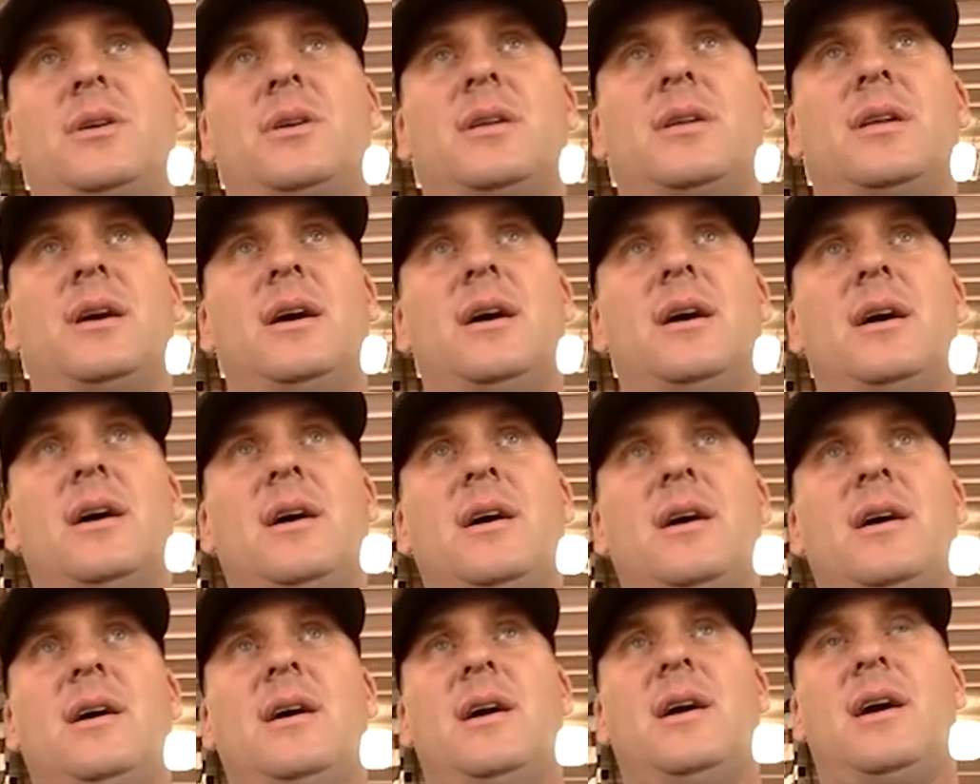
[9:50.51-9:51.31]
And
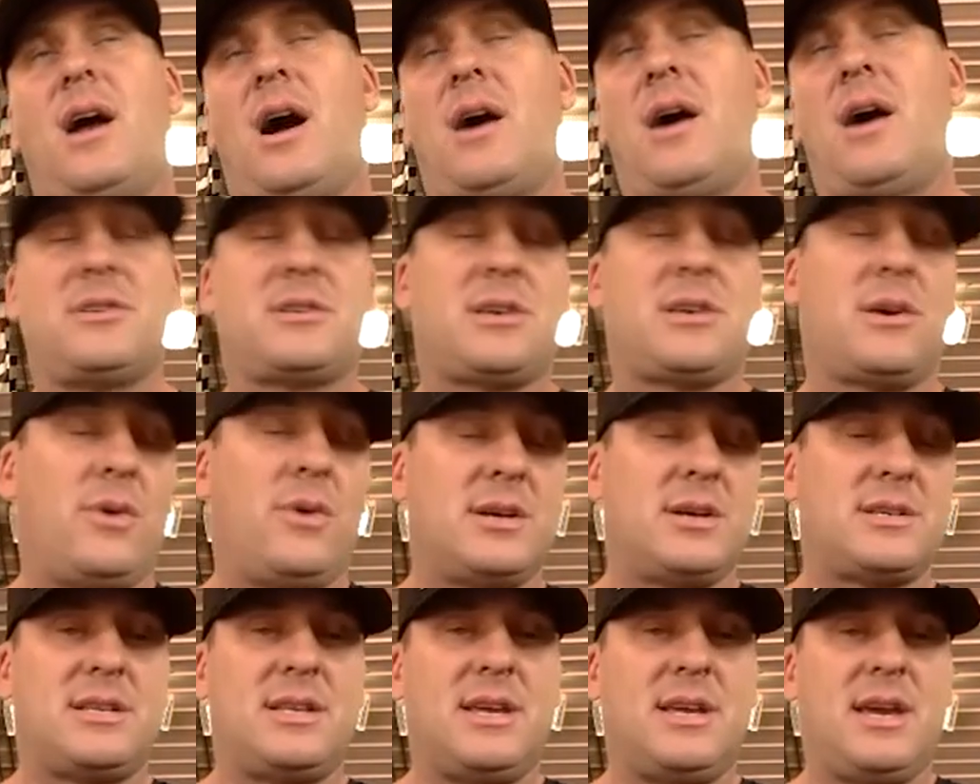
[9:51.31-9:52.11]
it obviously
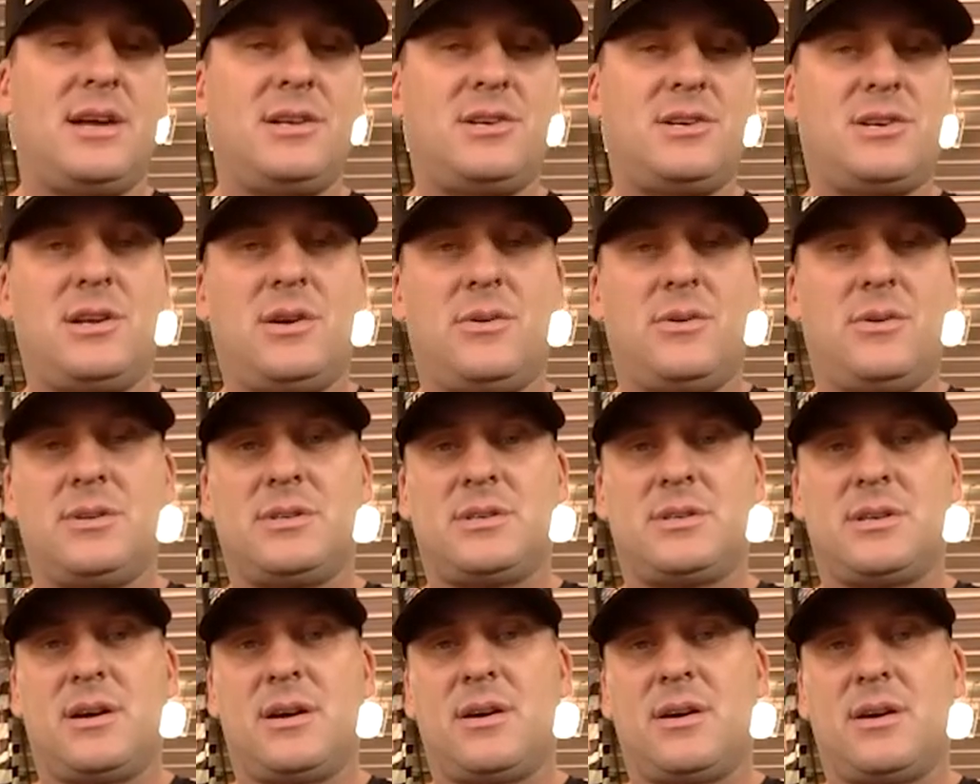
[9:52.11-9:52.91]
wasn't the engine, it
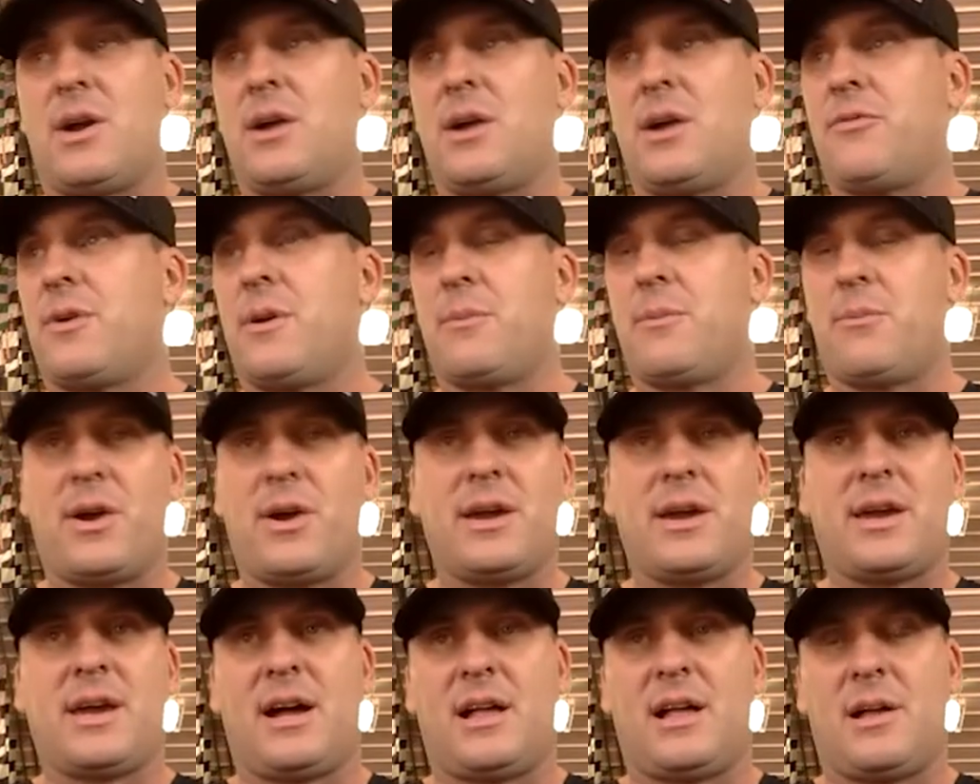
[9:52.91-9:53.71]
was a uh, right front
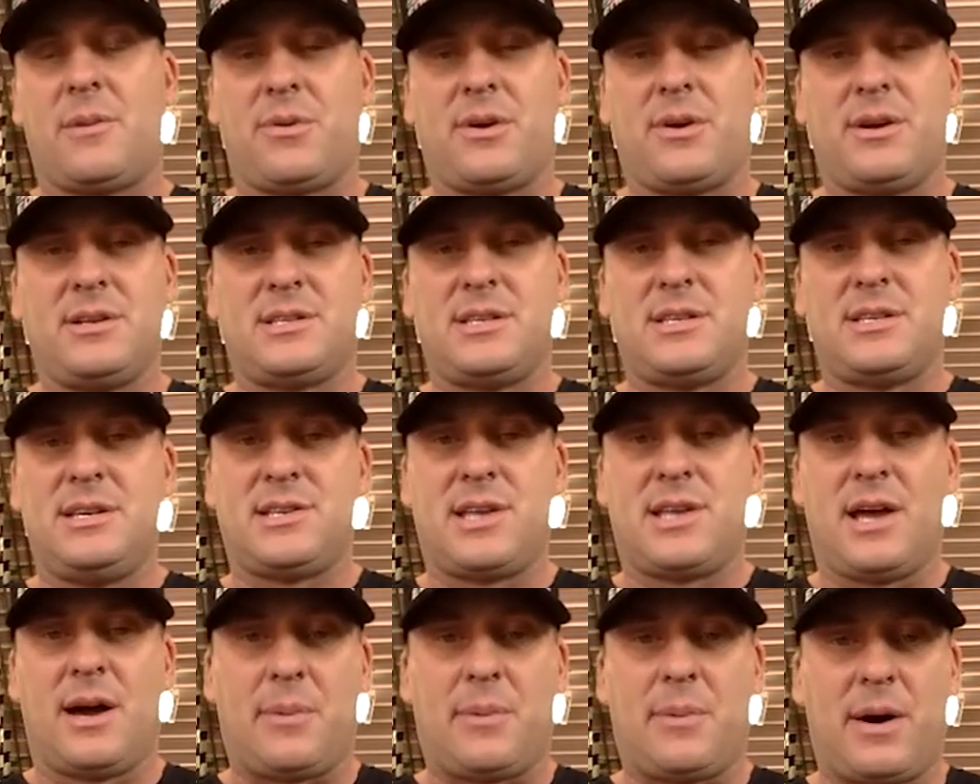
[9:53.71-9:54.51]
brake caliper had
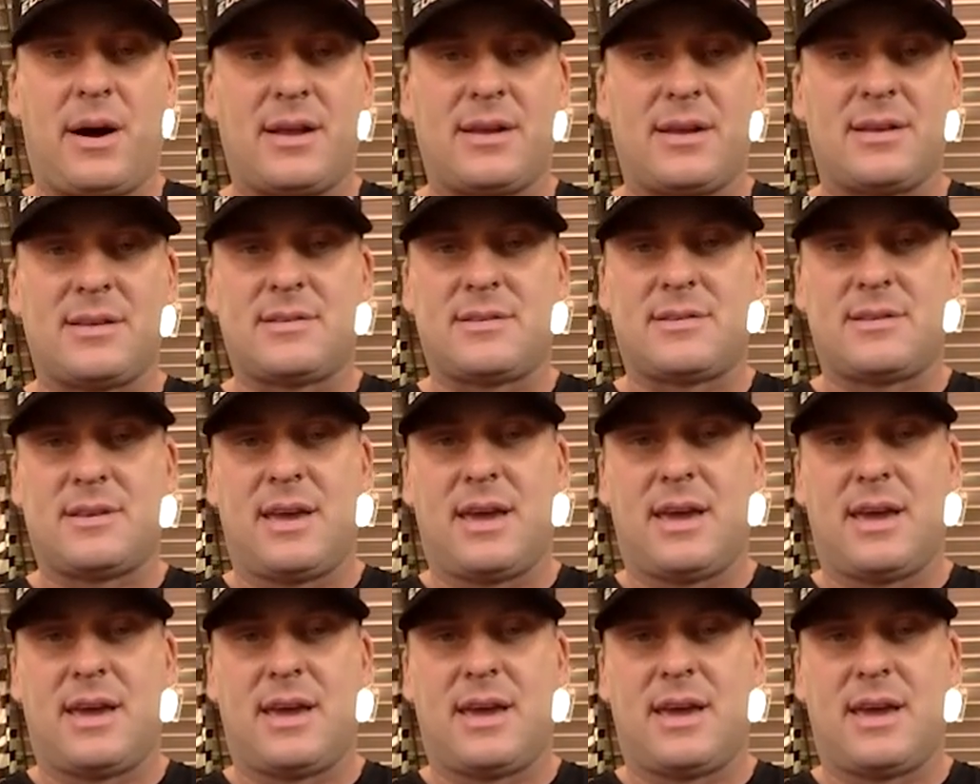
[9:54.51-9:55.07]
seized up on us.